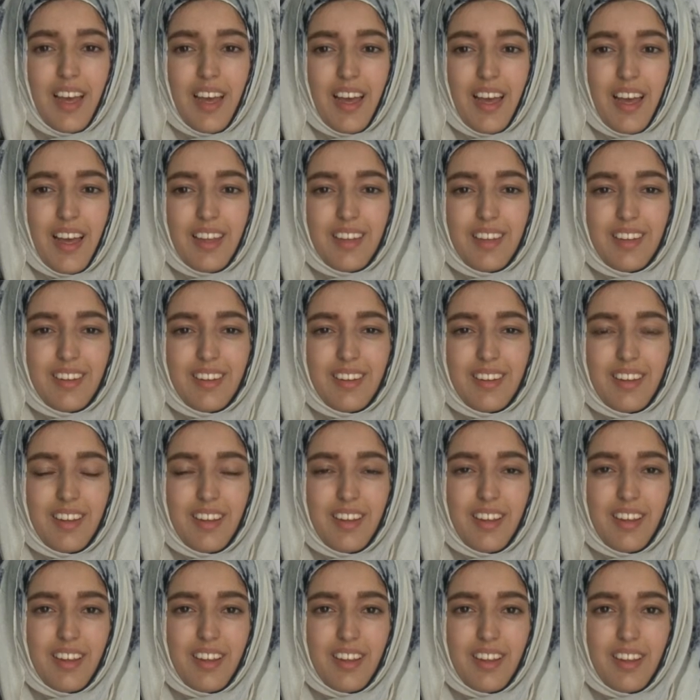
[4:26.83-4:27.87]
And
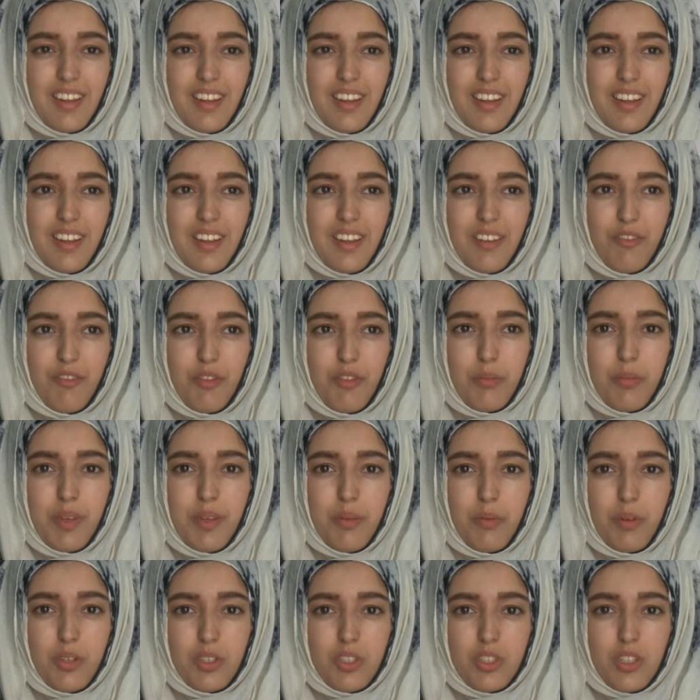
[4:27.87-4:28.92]
for me,
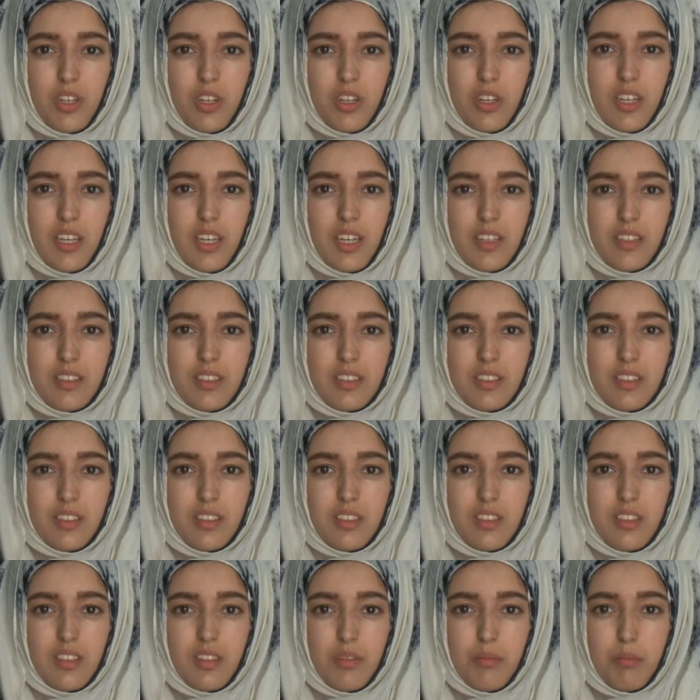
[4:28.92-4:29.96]
what's shocking is
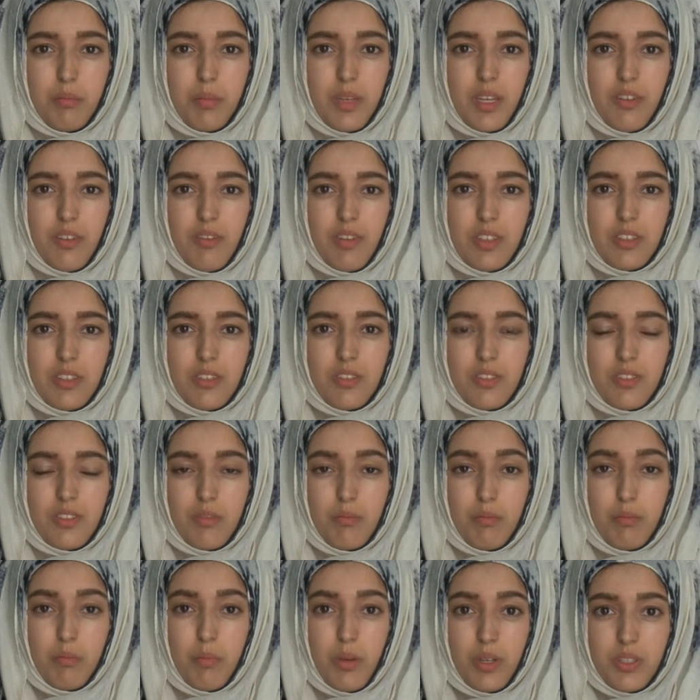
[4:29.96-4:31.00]
being around
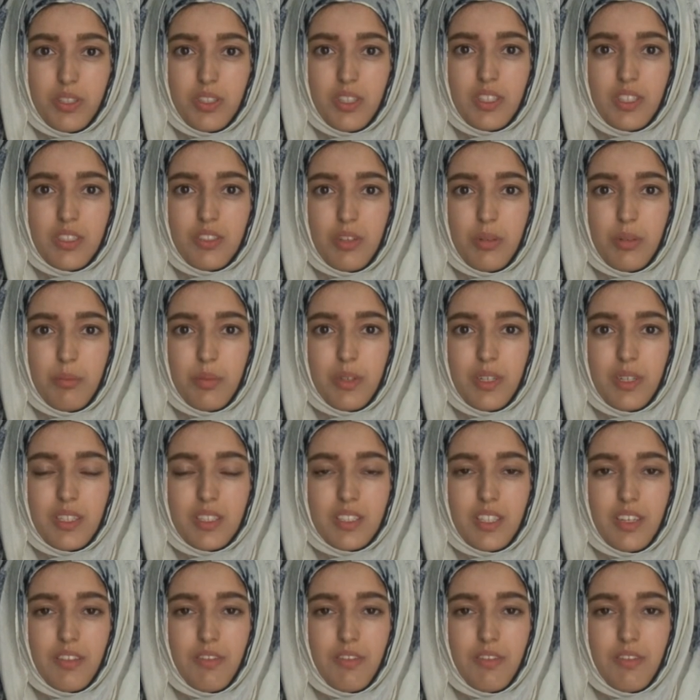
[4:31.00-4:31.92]
Bosnia and Srebrenica.